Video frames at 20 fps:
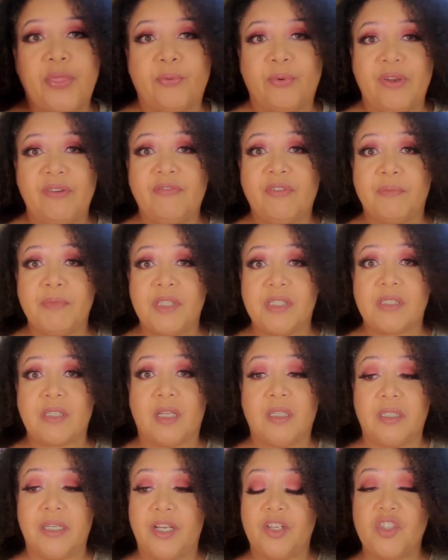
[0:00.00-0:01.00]
three from this
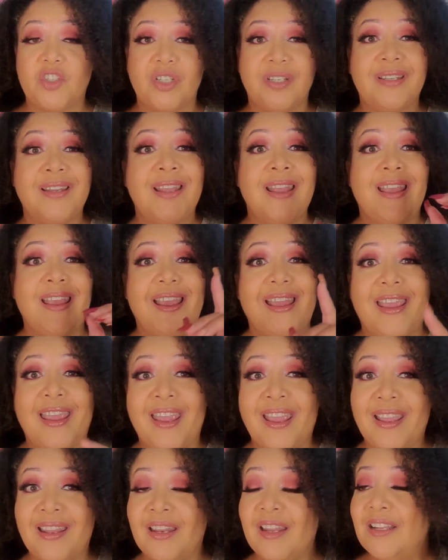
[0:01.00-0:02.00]
collection.
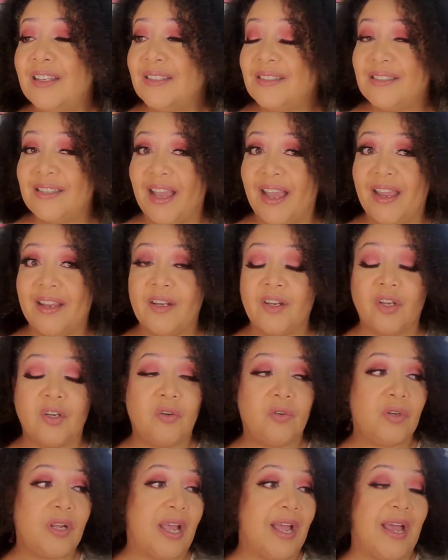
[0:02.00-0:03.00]
And side
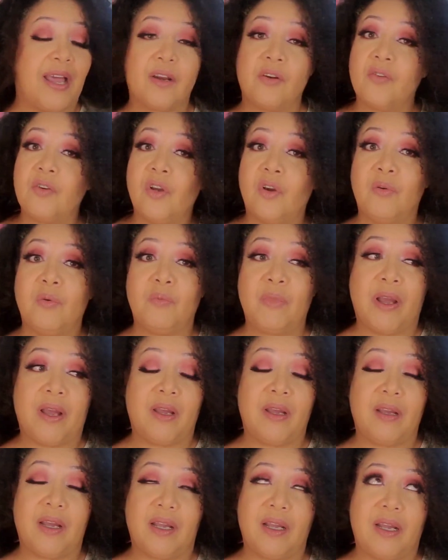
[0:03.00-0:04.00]
note, I don't know
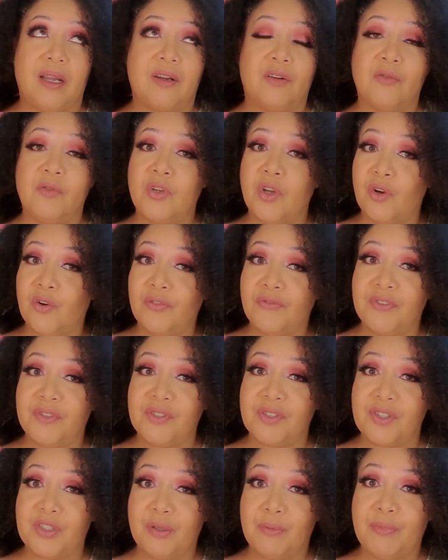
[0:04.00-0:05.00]
if
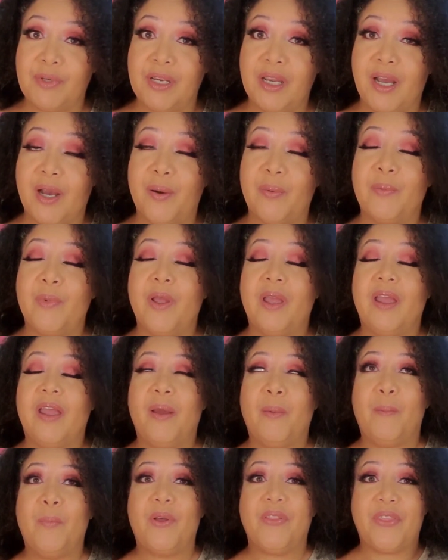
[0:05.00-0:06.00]
it'll still be up,
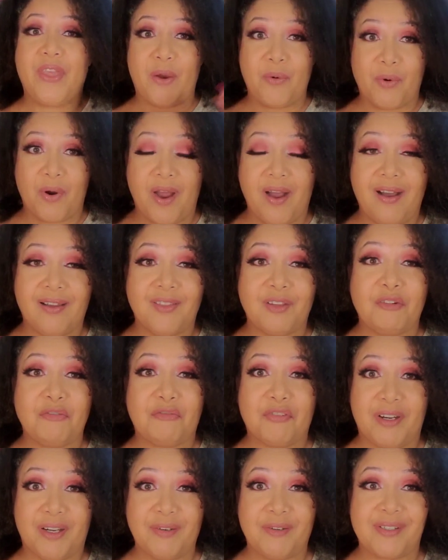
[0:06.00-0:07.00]
but they were all on
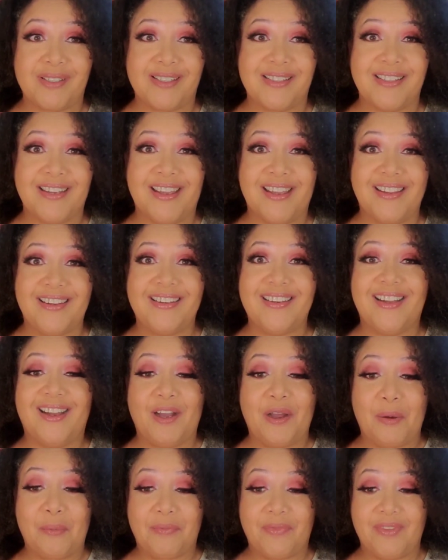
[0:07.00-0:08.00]
FragranceNet
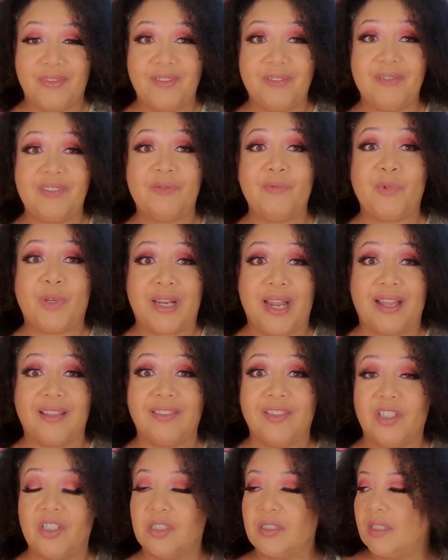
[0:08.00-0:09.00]
when I
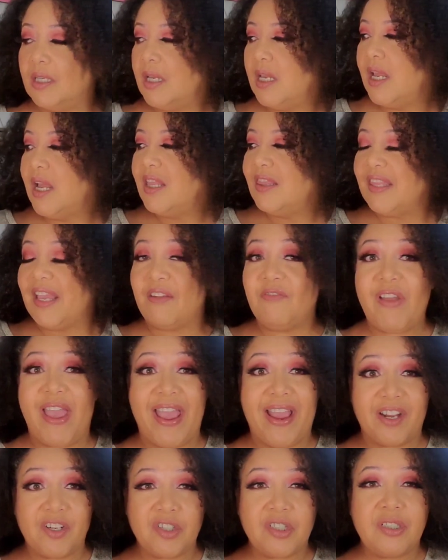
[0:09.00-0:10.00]
looked. They've
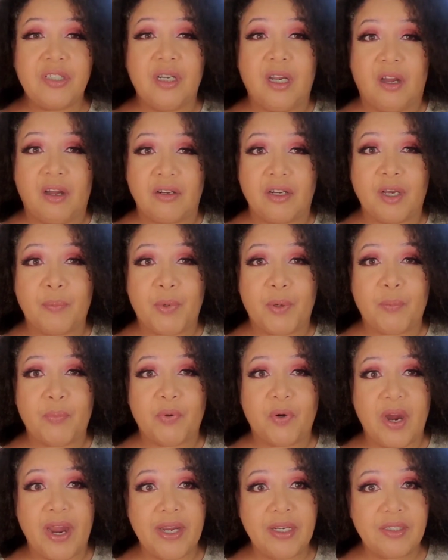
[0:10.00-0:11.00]
actually gone up in
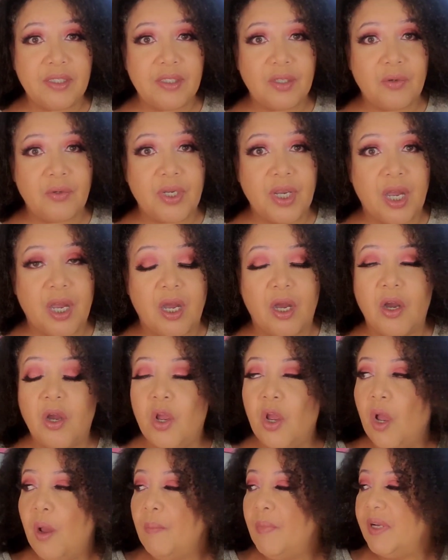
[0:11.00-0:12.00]
price though, y'all,
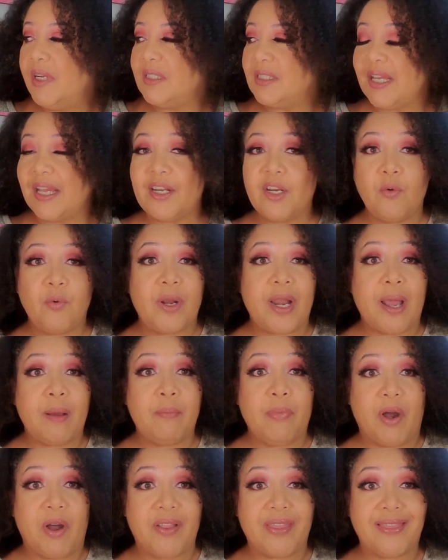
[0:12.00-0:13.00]
because I know when I
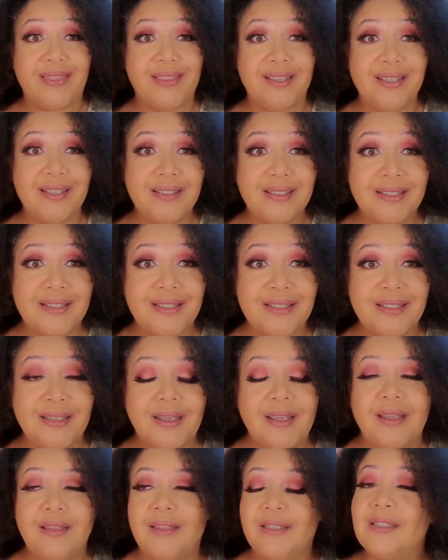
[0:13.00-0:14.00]
bought this
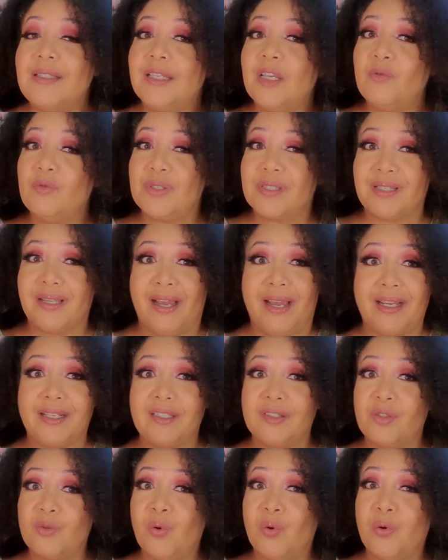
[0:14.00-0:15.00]
thing was
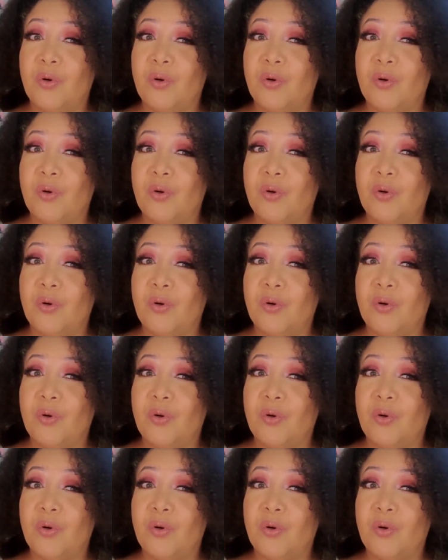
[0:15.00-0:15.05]
like,